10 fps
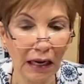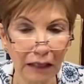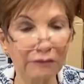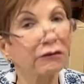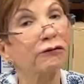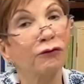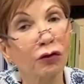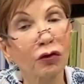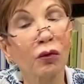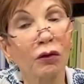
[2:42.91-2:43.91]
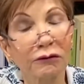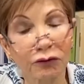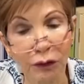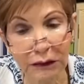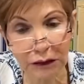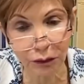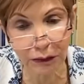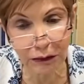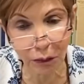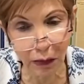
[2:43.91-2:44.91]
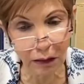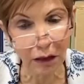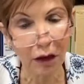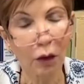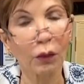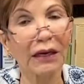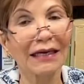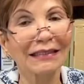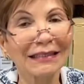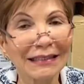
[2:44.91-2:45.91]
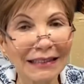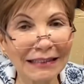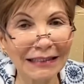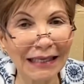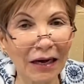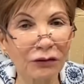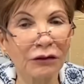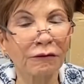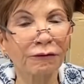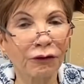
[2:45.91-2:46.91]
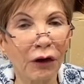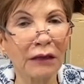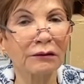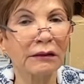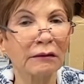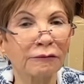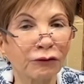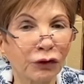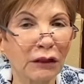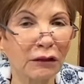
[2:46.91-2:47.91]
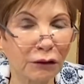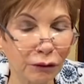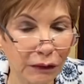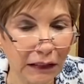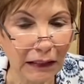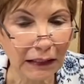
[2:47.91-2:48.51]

As of the fourth quarter of 2021, we had 6,443.